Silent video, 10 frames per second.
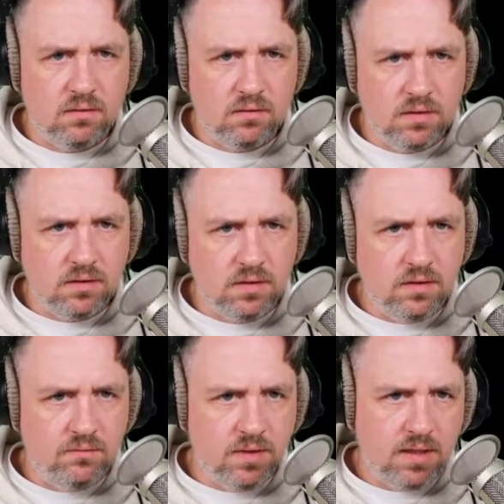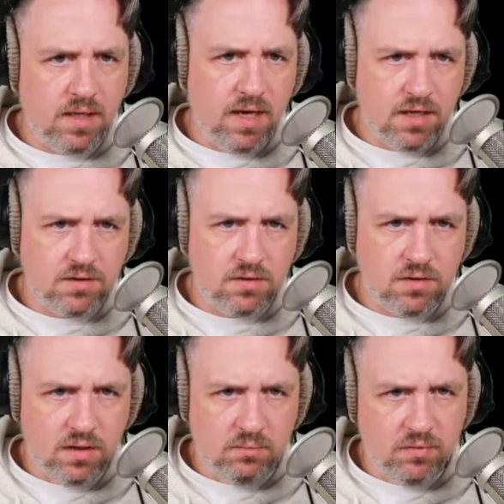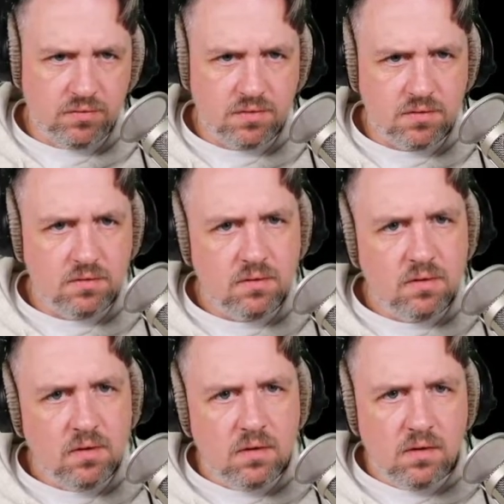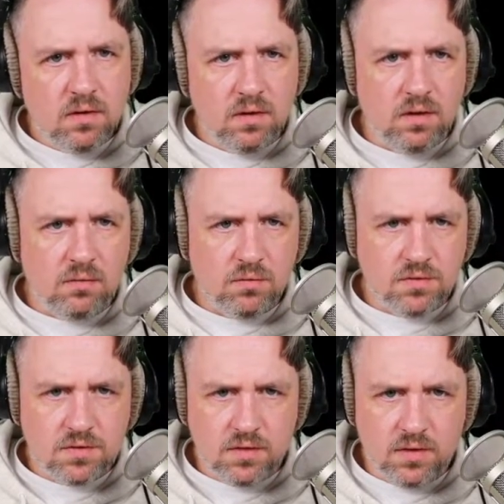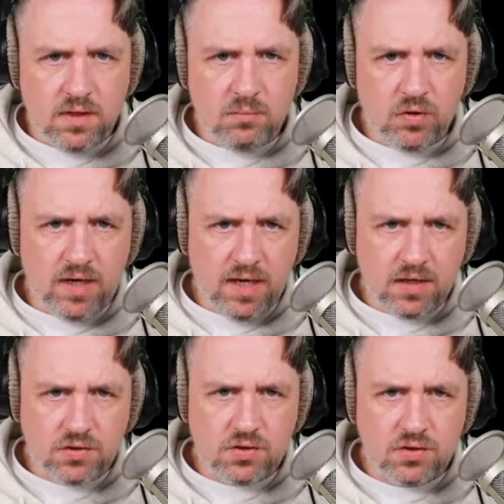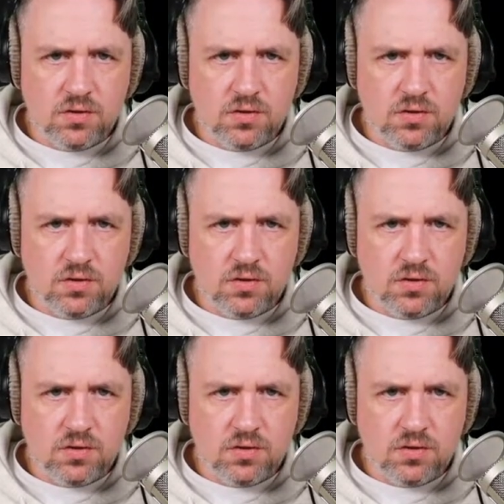or if let cached neighbors equals neighbor cache.